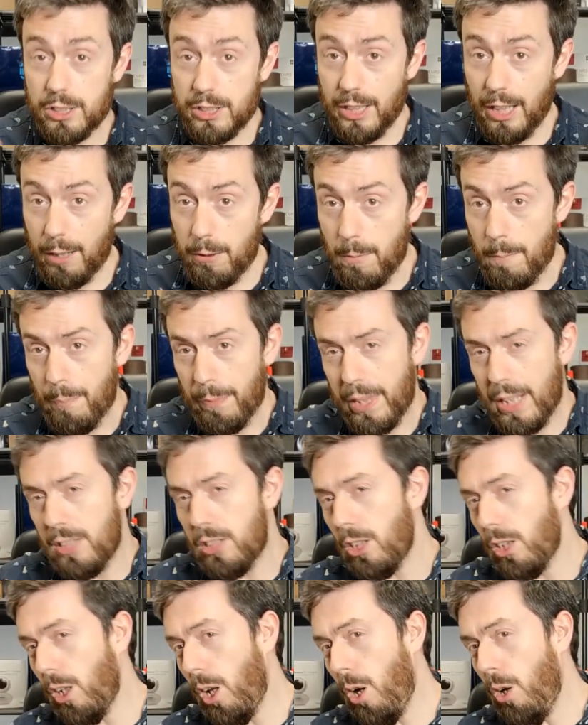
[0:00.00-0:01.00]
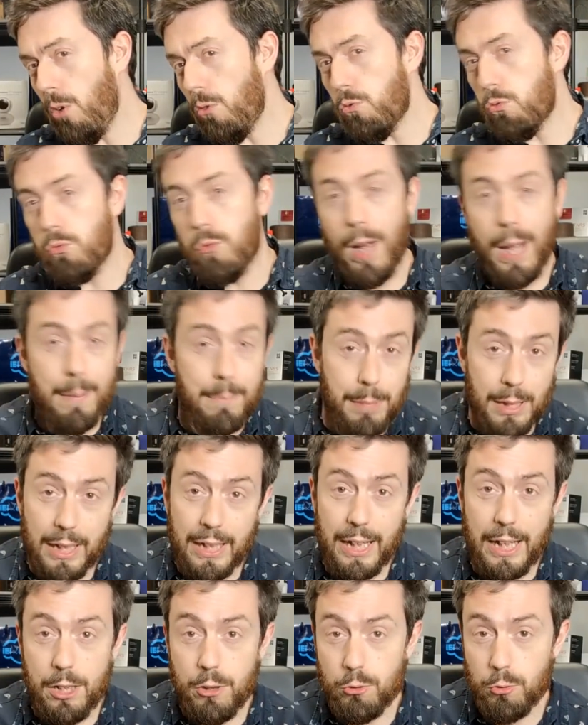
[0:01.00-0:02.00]
So this long
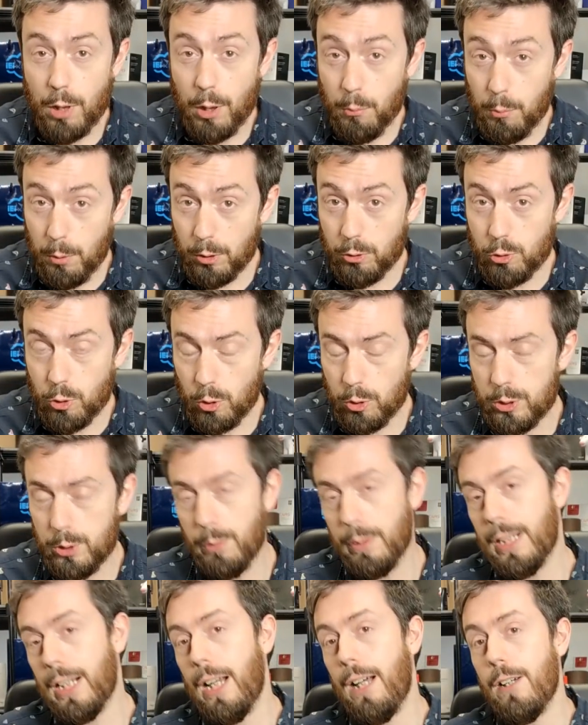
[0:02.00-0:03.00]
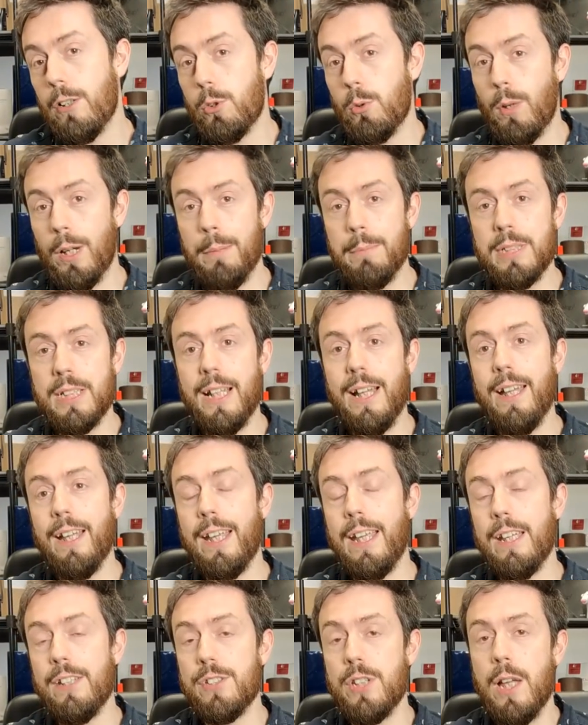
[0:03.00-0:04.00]
rambling intro will draw to a close. What I'm
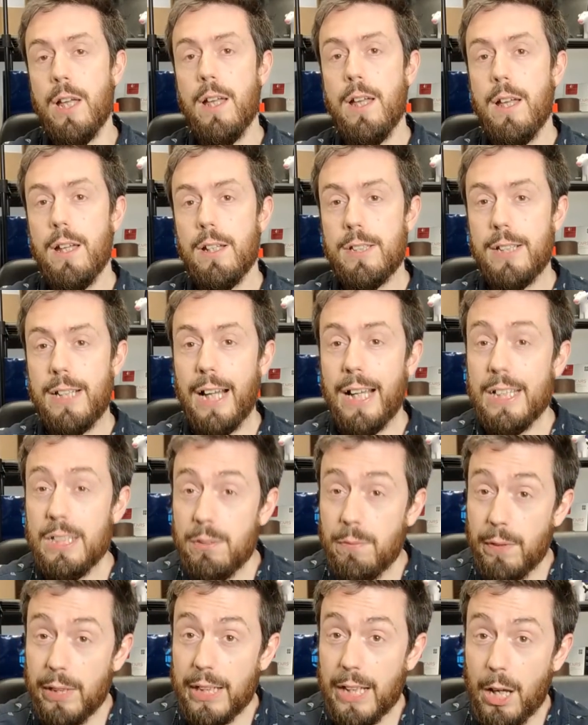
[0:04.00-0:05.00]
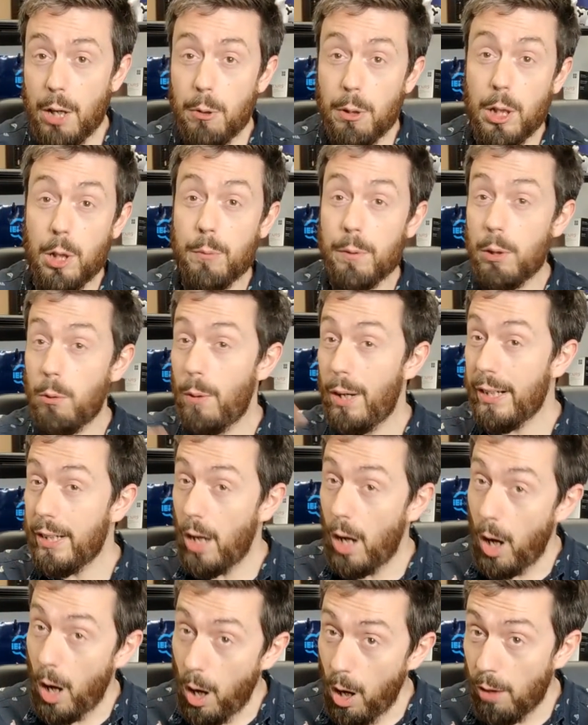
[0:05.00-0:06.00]
saying is Today's video, along with the one
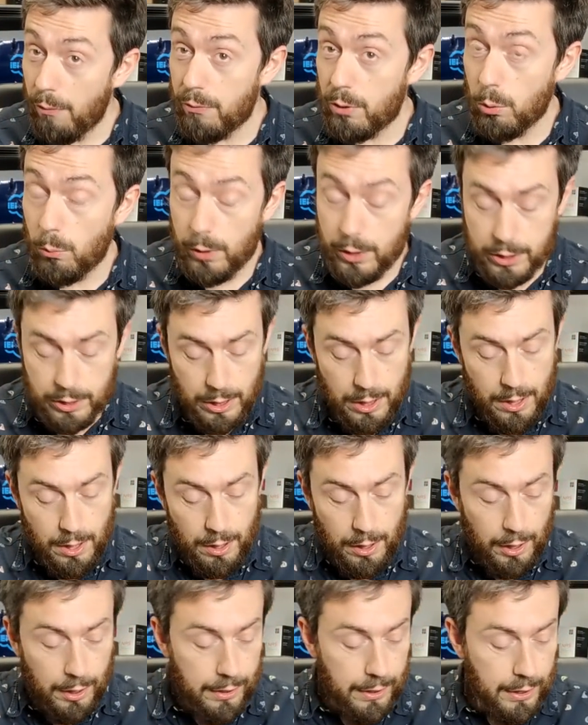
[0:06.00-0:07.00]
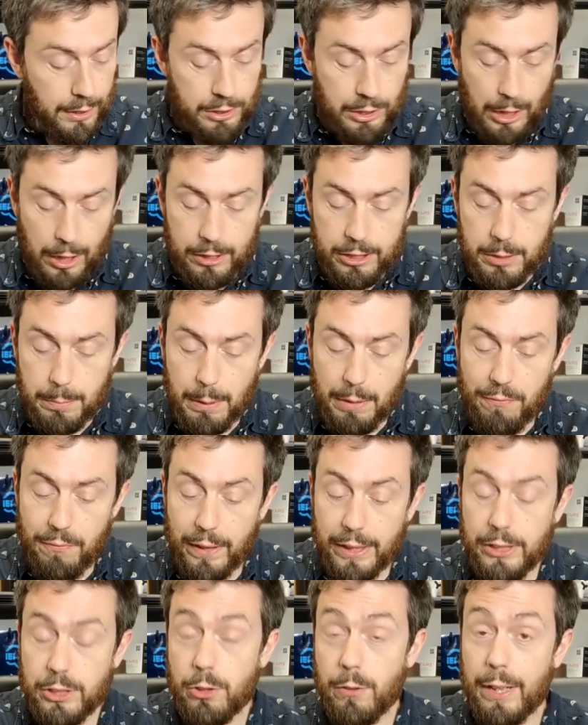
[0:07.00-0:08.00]
afterwards, uh, that's going to be
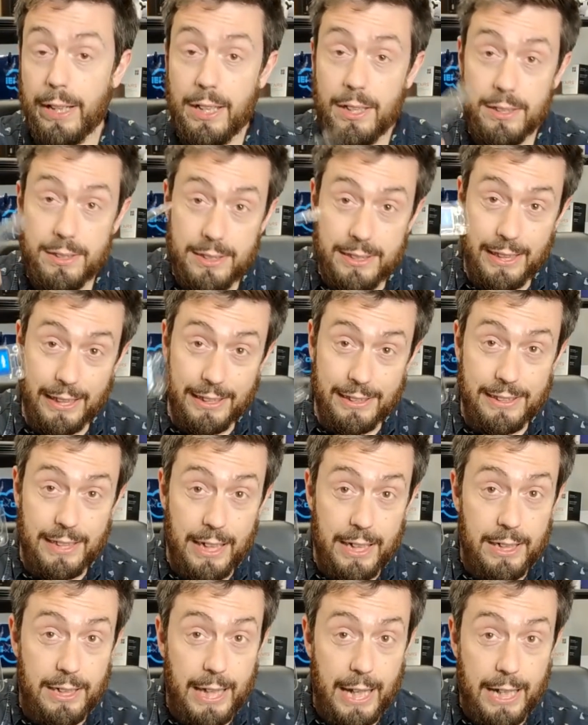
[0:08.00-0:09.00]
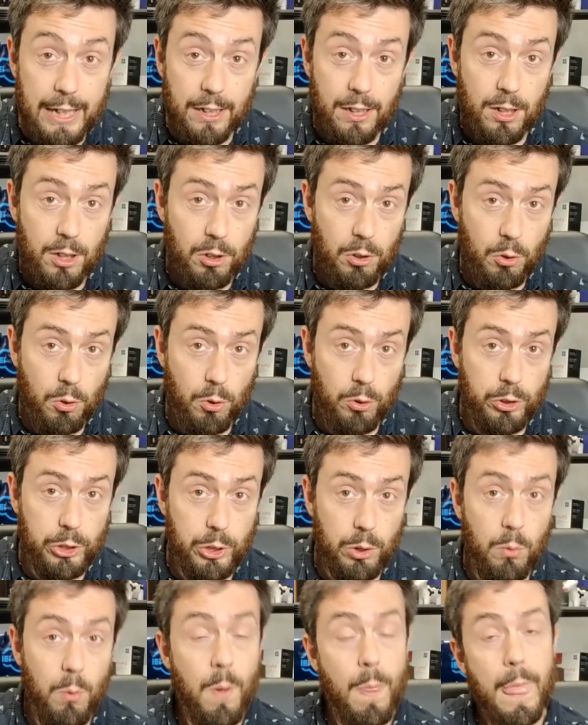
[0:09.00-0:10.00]
featuring 16 gig
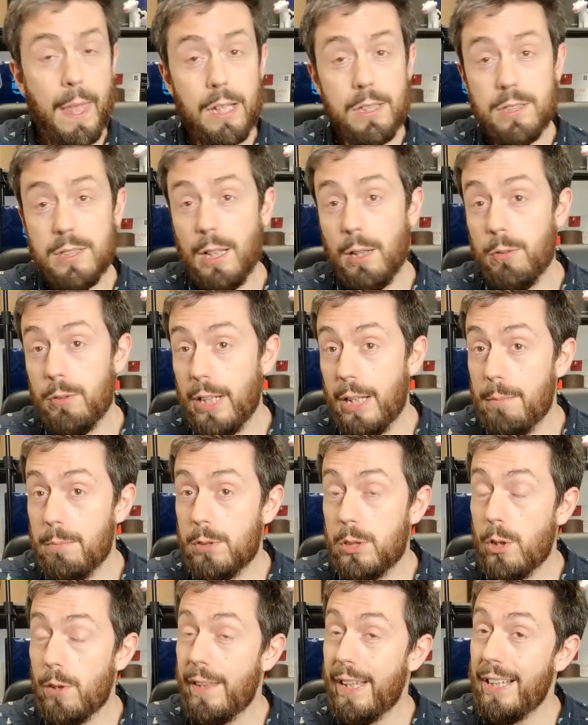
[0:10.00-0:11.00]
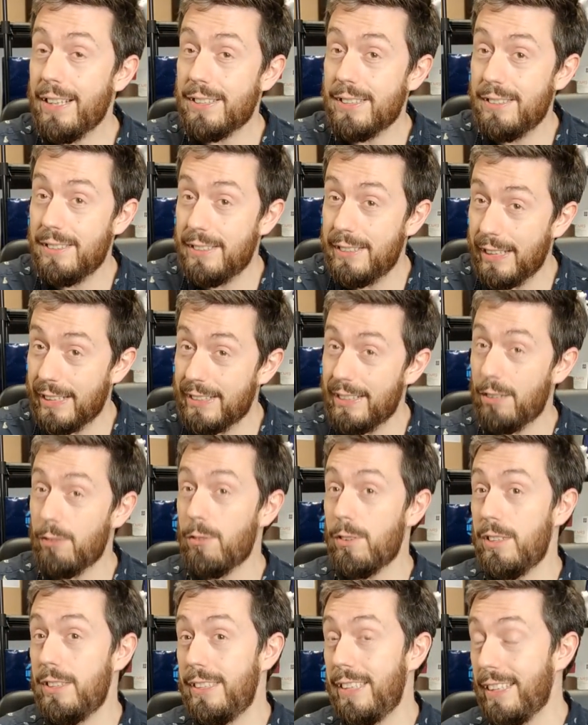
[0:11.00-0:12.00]
Crucial SODIMM
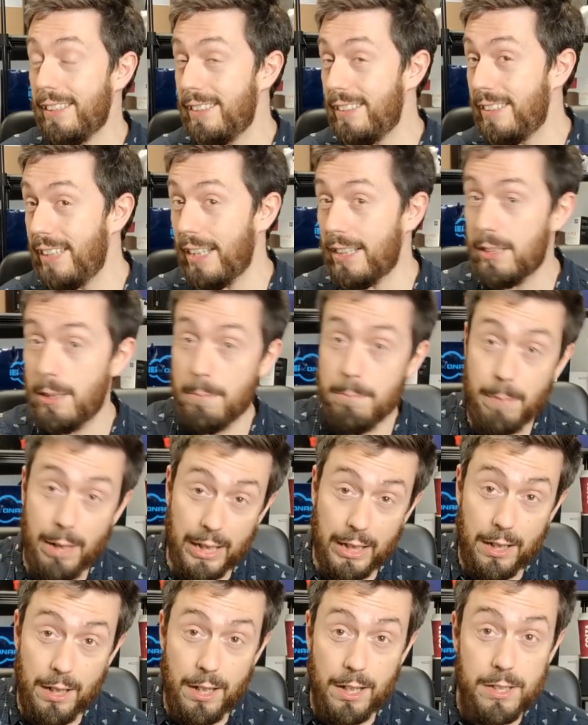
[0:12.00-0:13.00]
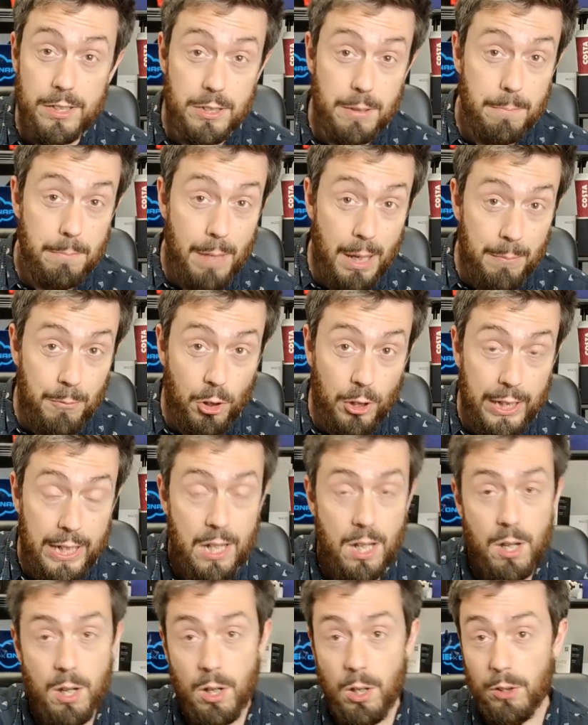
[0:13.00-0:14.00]
2666 megahertz
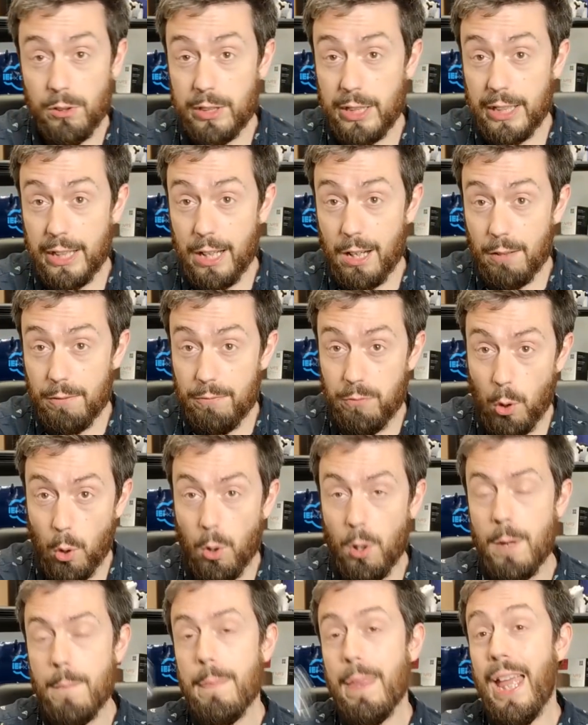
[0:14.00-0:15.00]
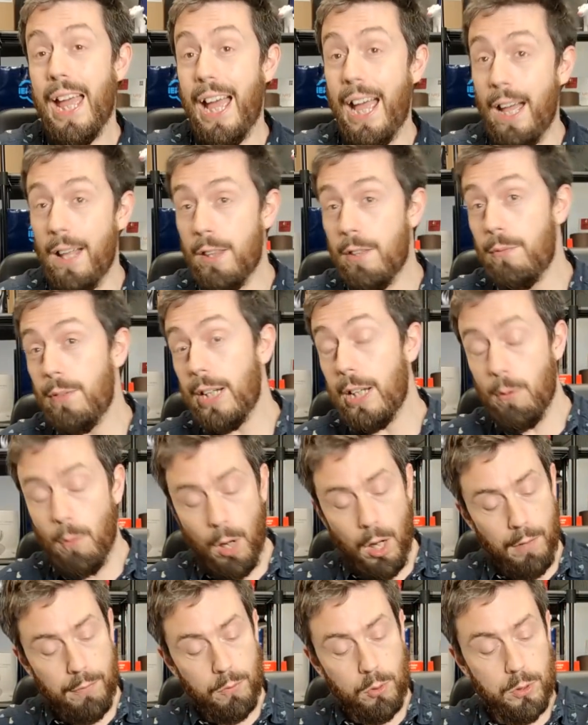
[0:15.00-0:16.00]
memory on DDR4, and the
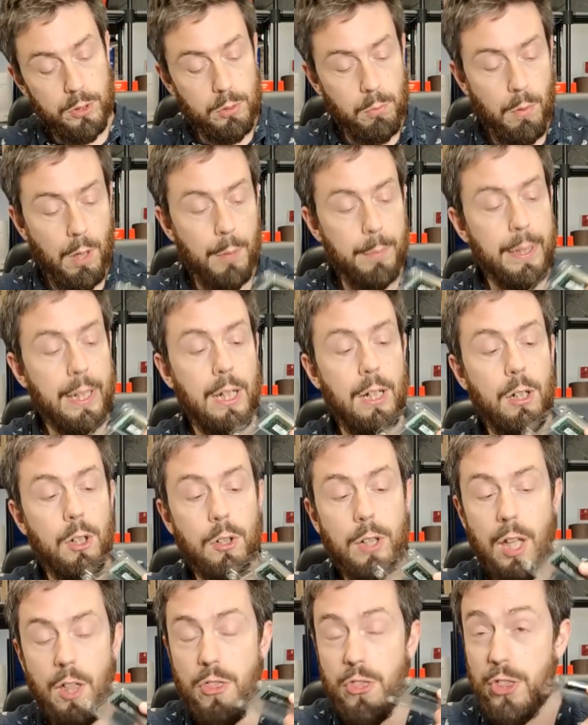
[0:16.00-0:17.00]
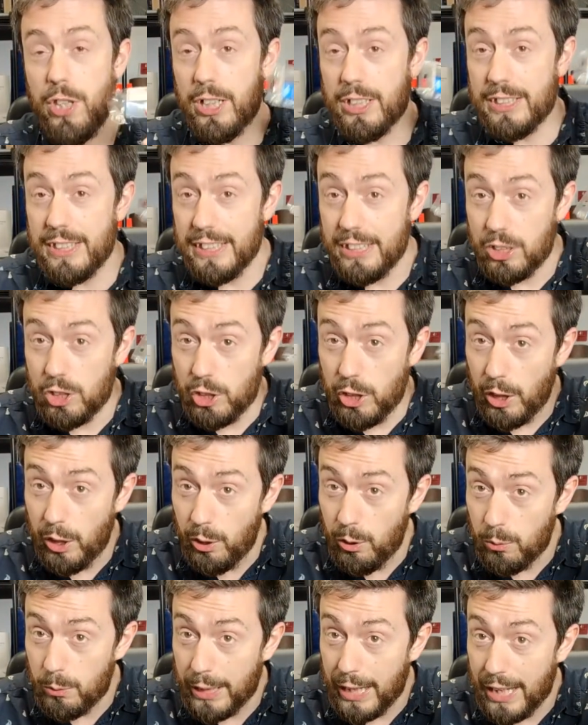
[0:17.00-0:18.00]
video afterwards where we're going to look at
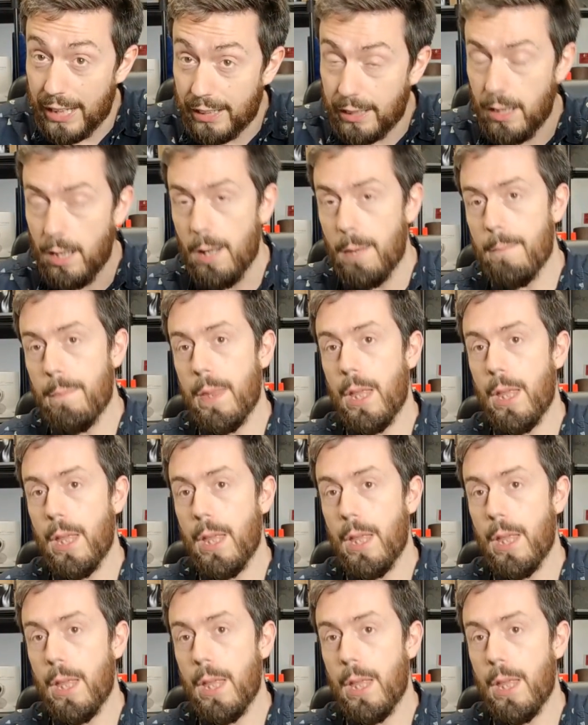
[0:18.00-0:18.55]
32 gig.